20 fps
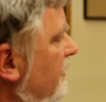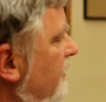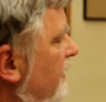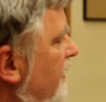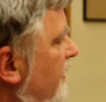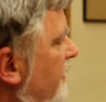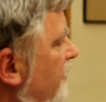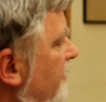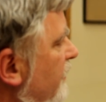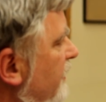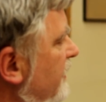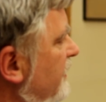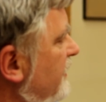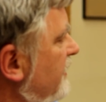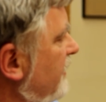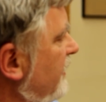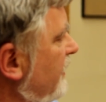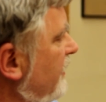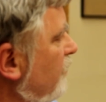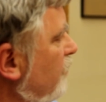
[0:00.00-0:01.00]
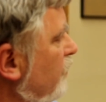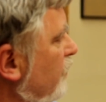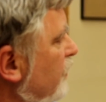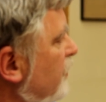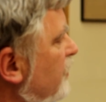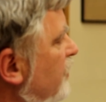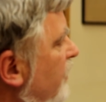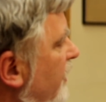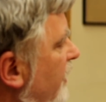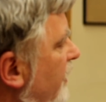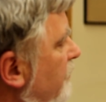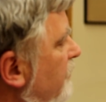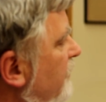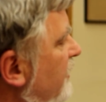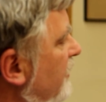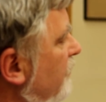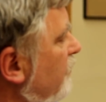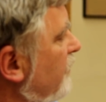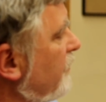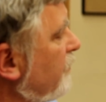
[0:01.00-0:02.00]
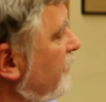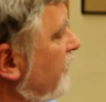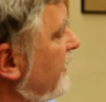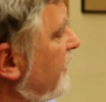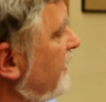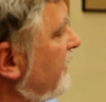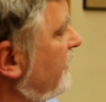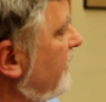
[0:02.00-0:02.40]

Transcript: countries in worse shape than when we